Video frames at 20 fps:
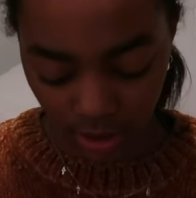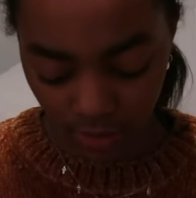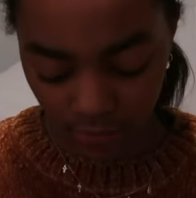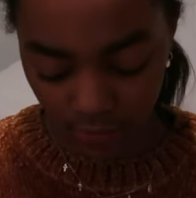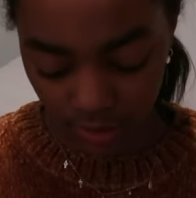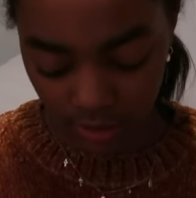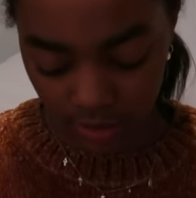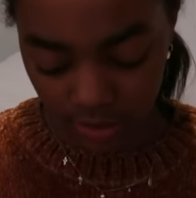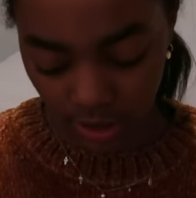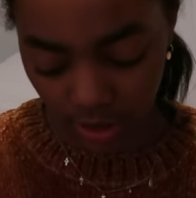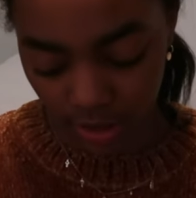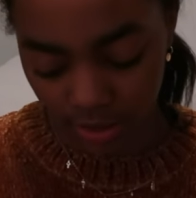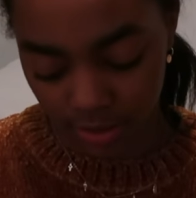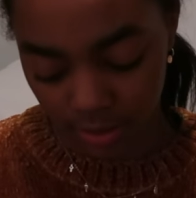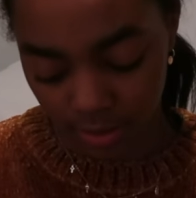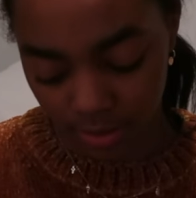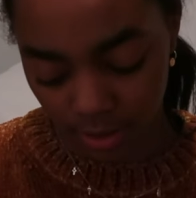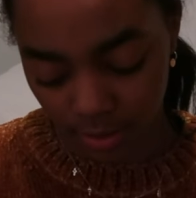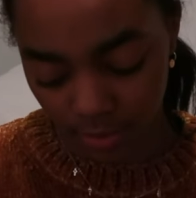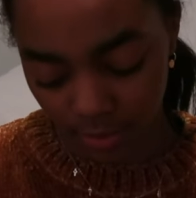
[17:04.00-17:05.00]
I can't really say
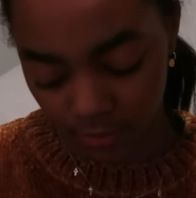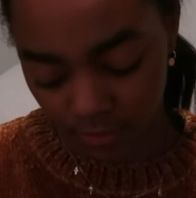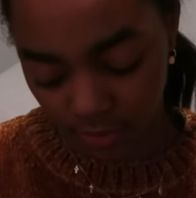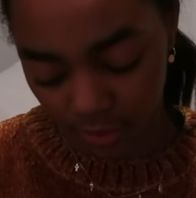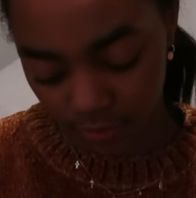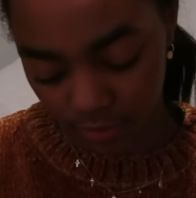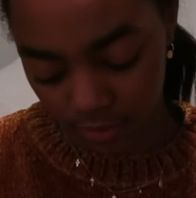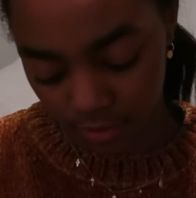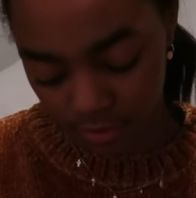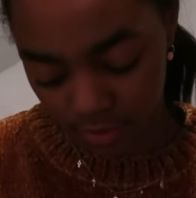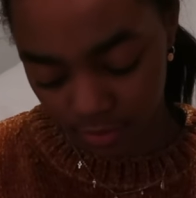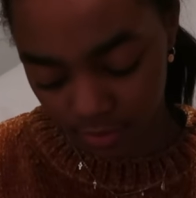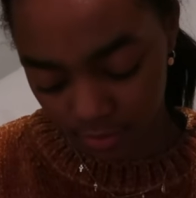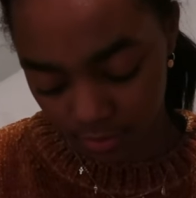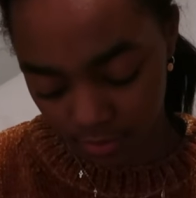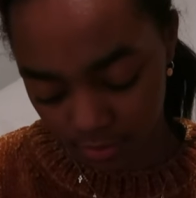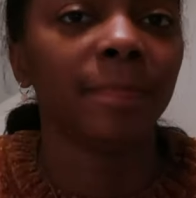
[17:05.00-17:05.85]
it's December favorites.